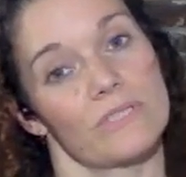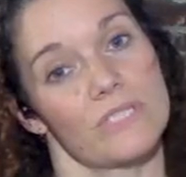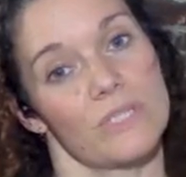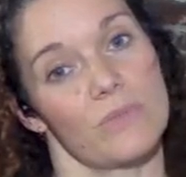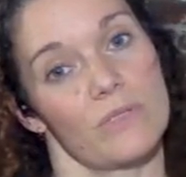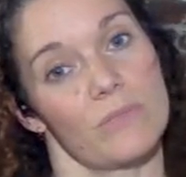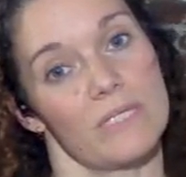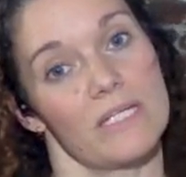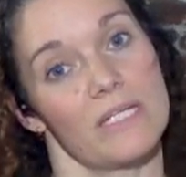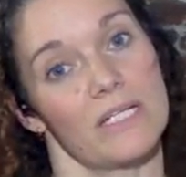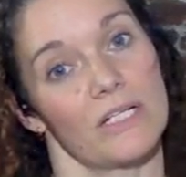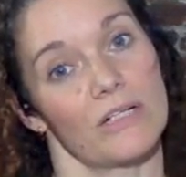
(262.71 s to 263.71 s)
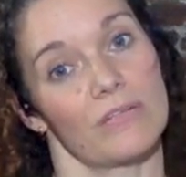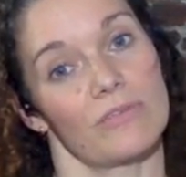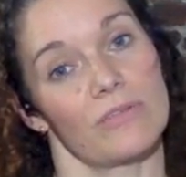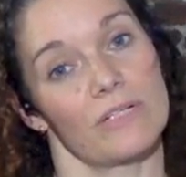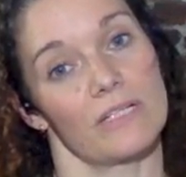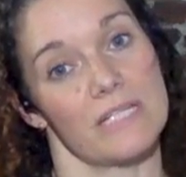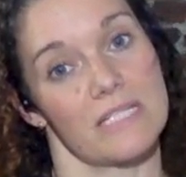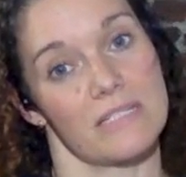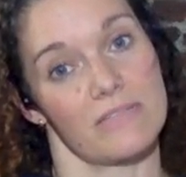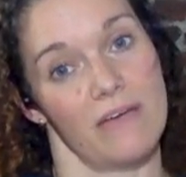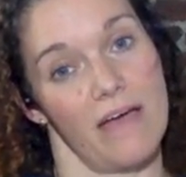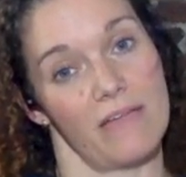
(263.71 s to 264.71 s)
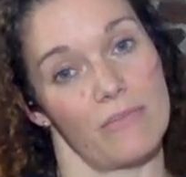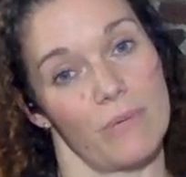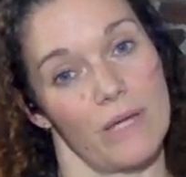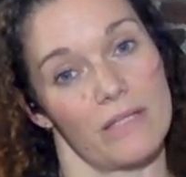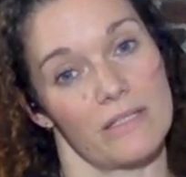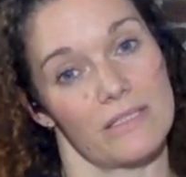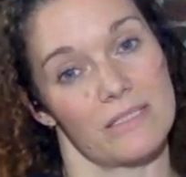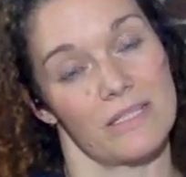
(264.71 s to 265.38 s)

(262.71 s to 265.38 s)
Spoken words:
So you want to be here for at least 5 breaths,